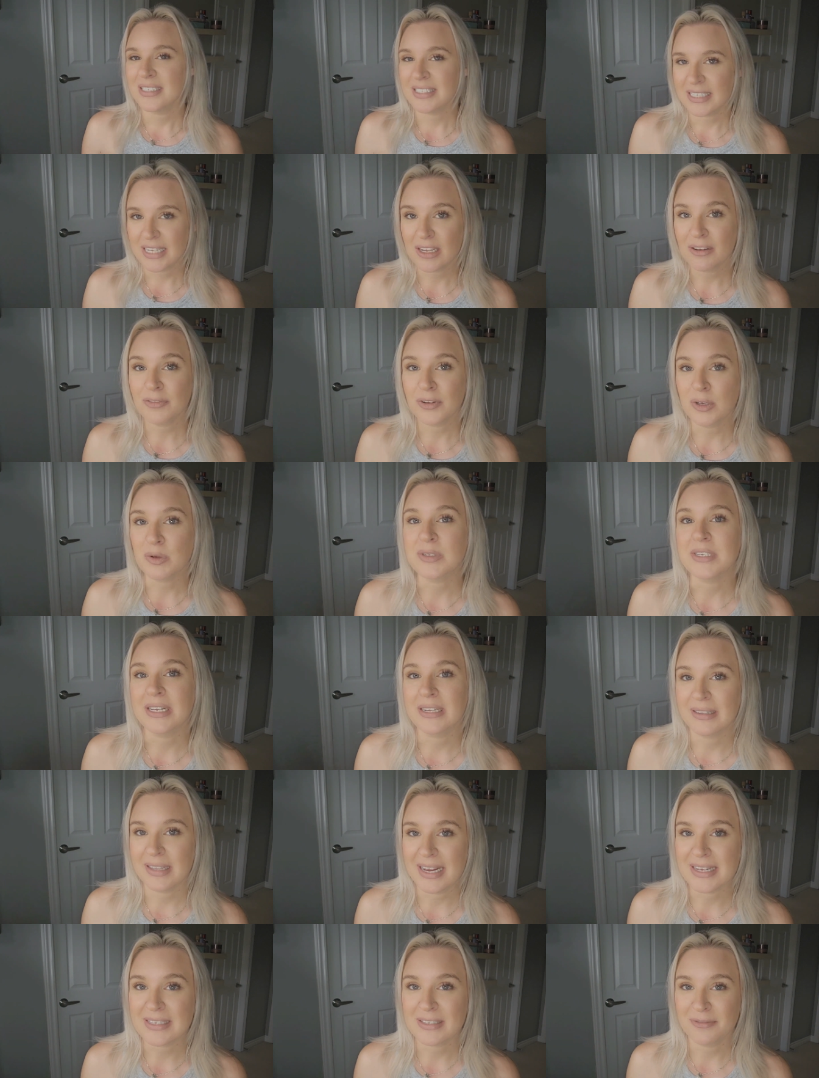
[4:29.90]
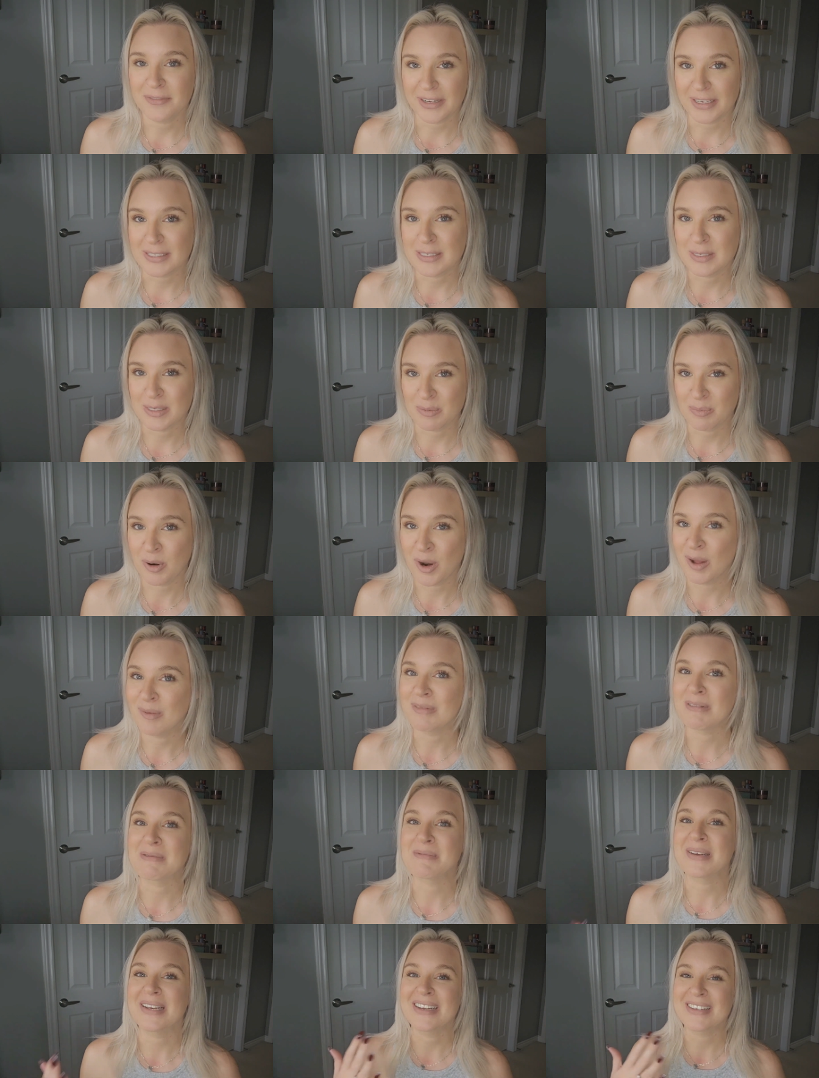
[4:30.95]
see if using less fixes the
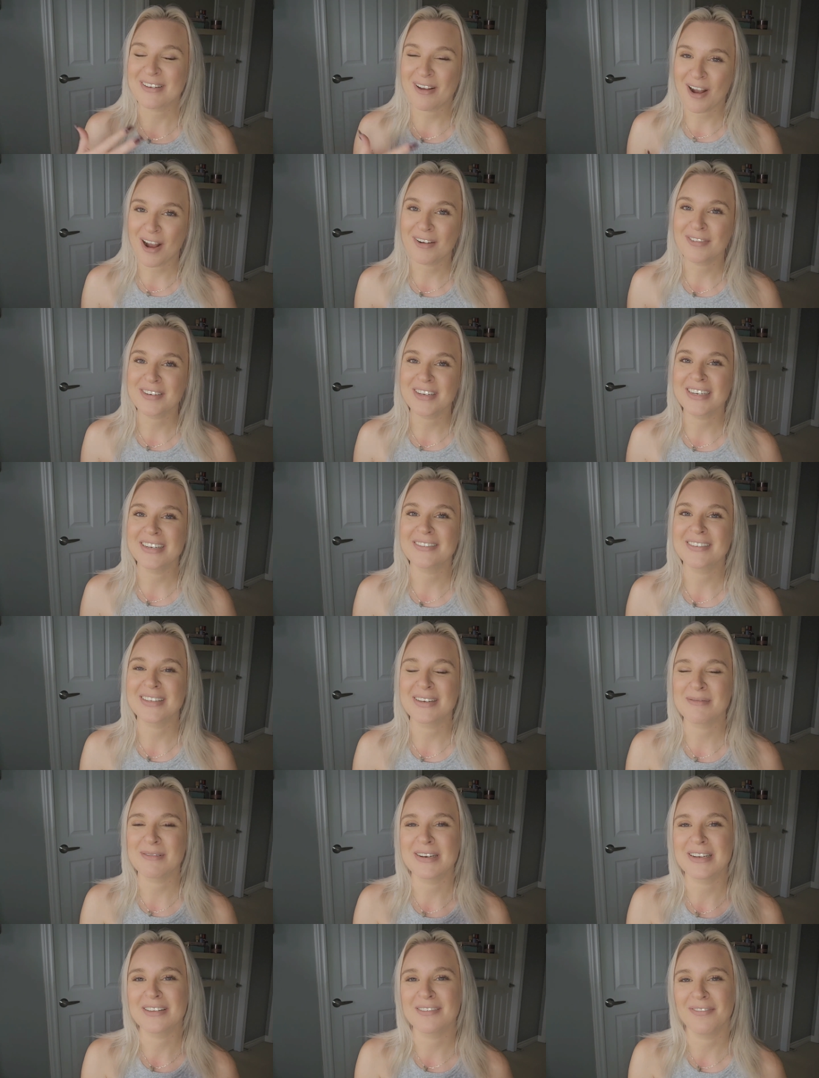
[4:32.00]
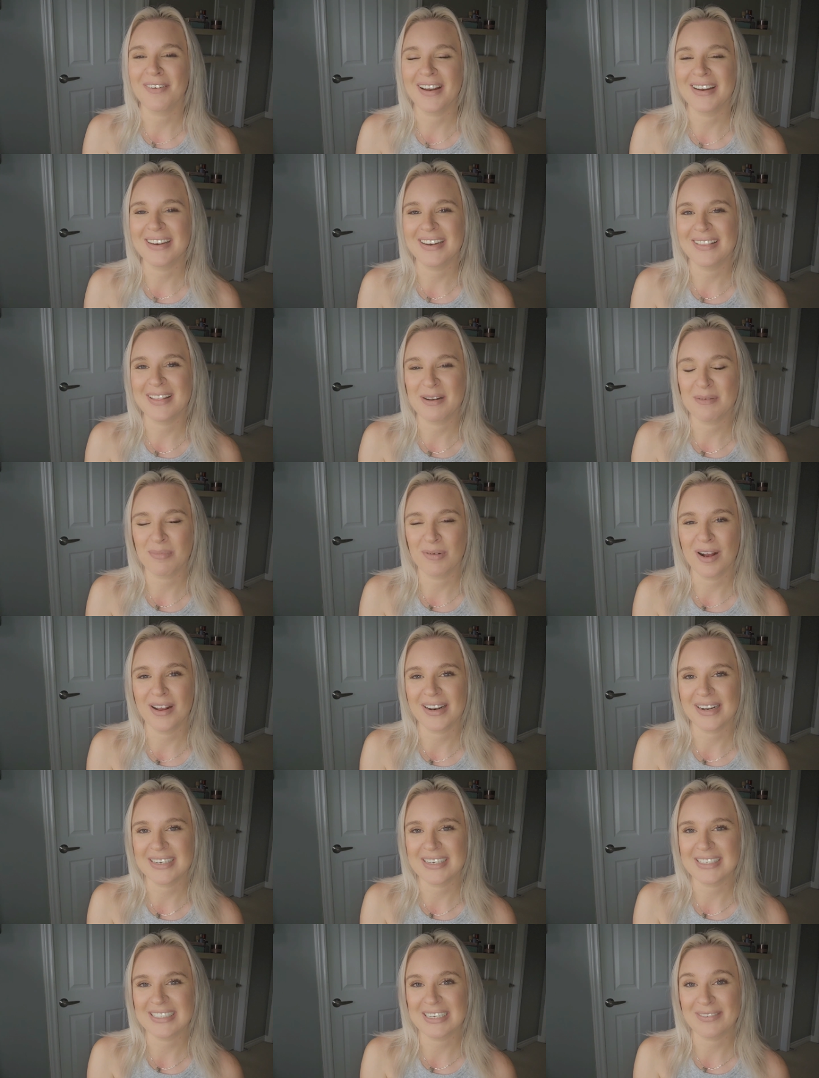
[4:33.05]
problem because often if someone is finding that a
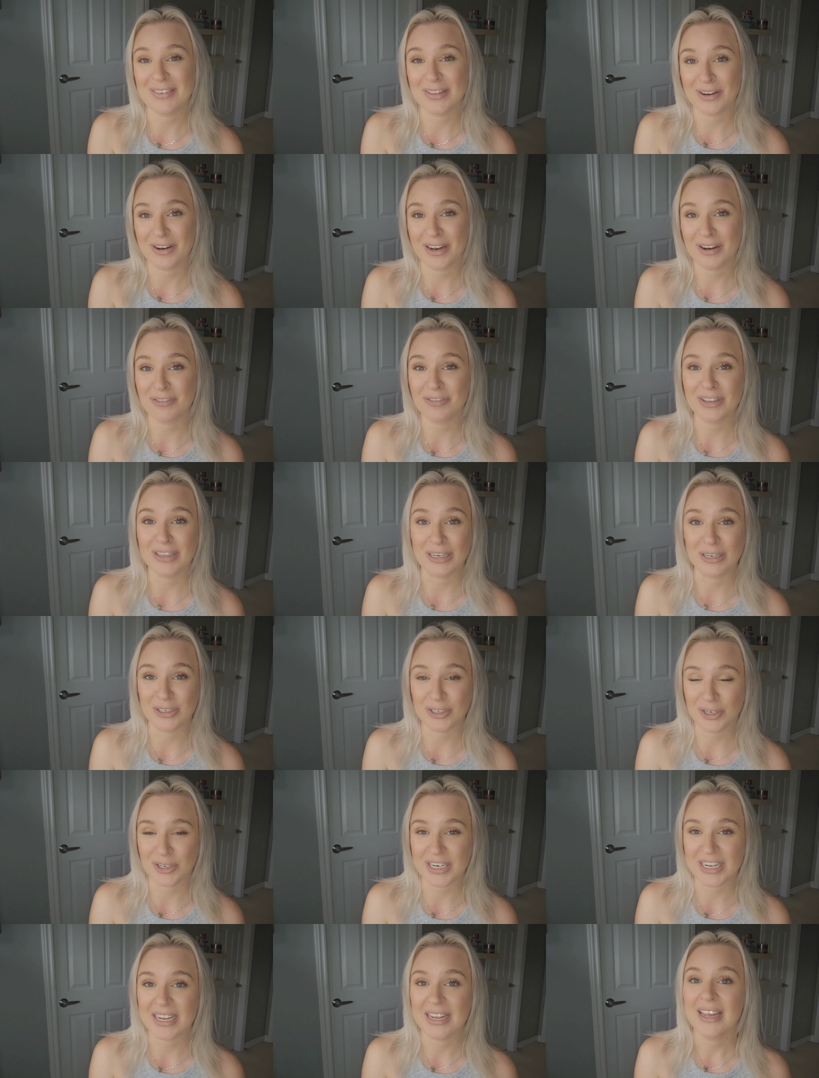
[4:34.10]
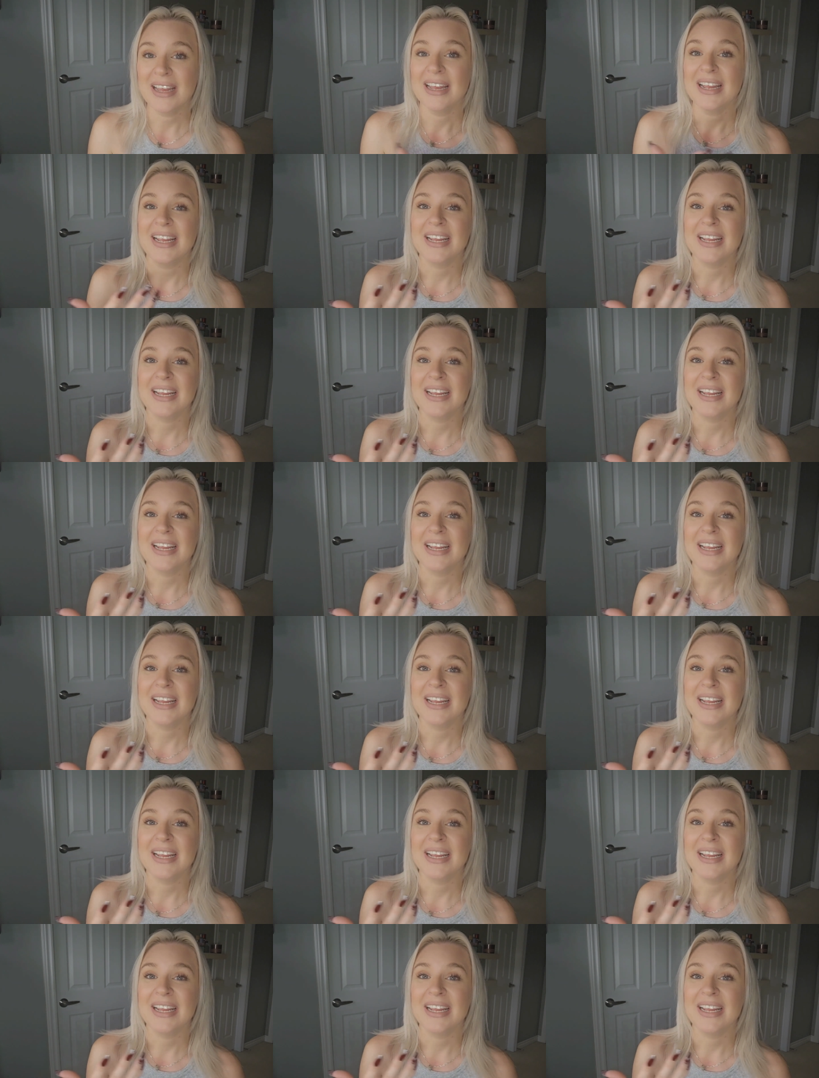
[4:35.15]
product is leaving their hair feeling dirty,